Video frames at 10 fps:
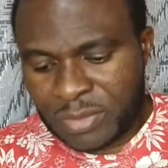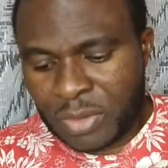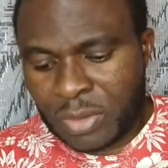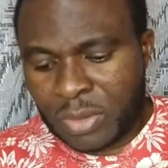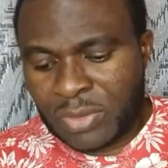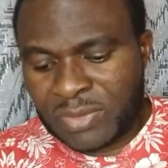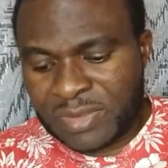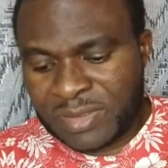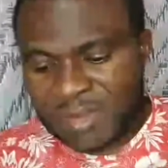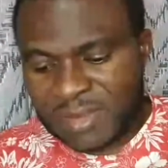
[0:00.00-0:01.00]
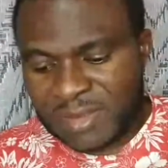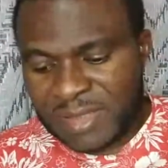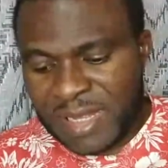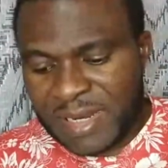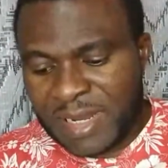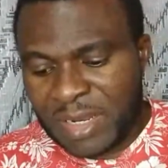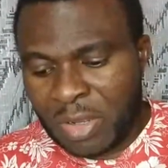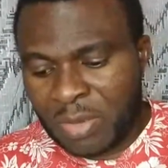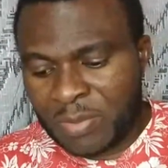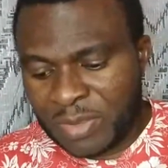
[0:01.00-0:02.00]
Consiste
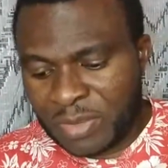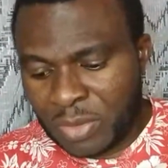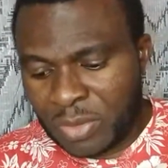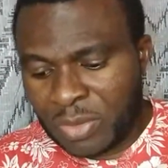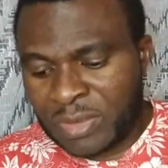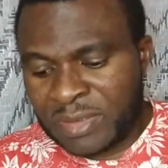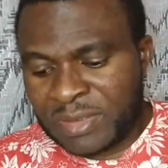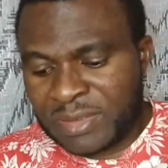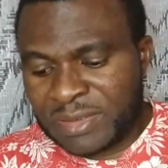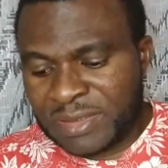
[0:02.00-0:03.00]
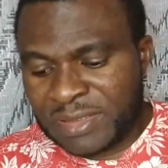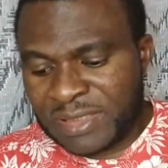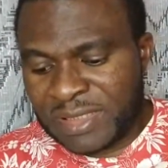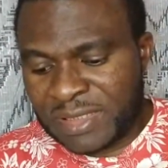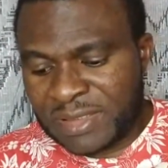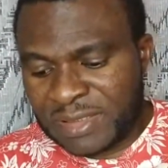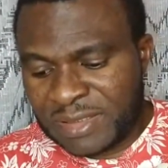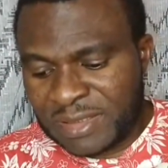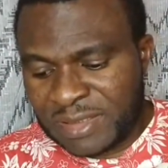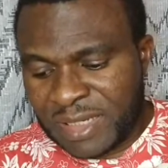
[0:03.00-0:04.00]
nell'obbligo di
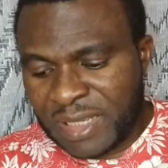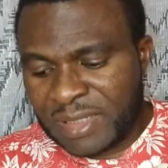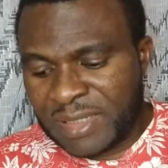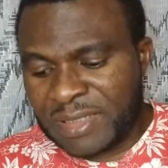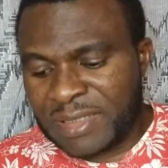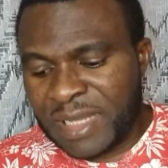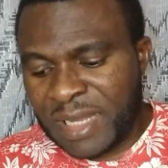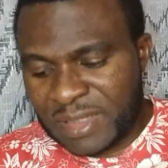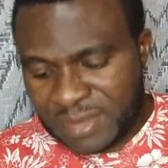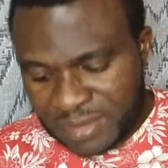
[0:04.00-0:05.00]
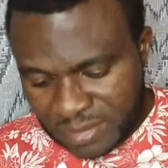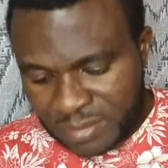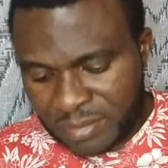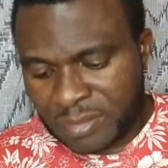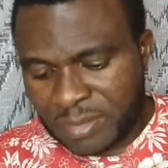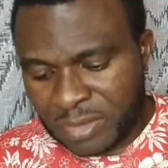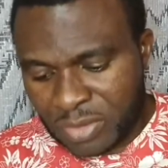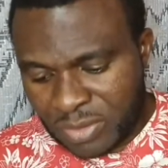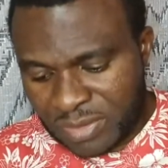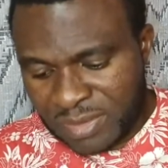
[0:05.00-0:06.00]
risarcire i danni. It
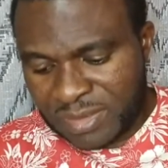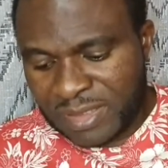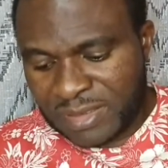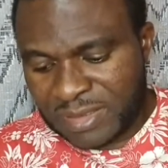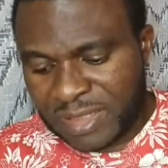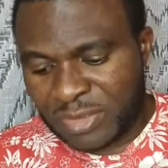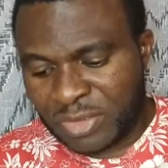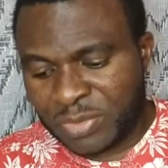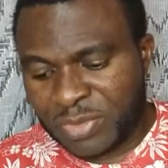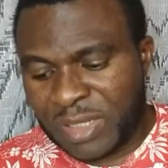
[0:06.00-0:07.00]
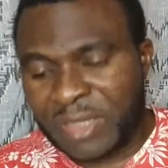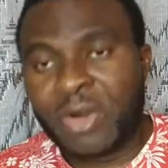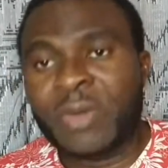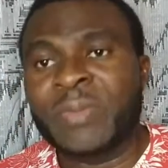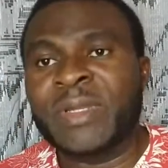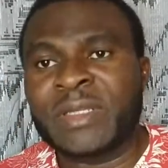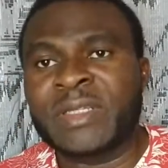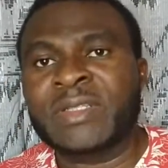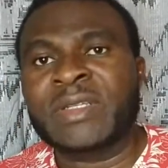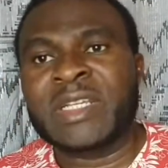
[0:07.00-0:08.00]
consists that it has to be it
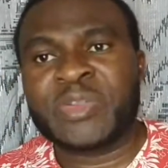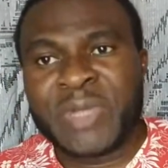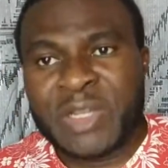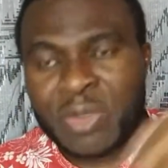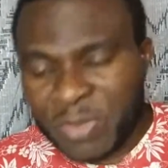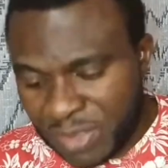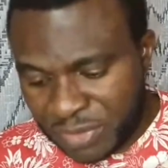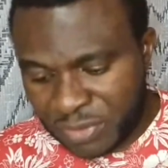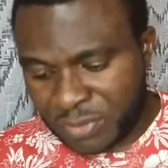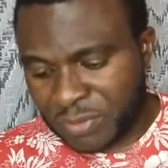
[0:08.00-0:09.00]
has to be an obligation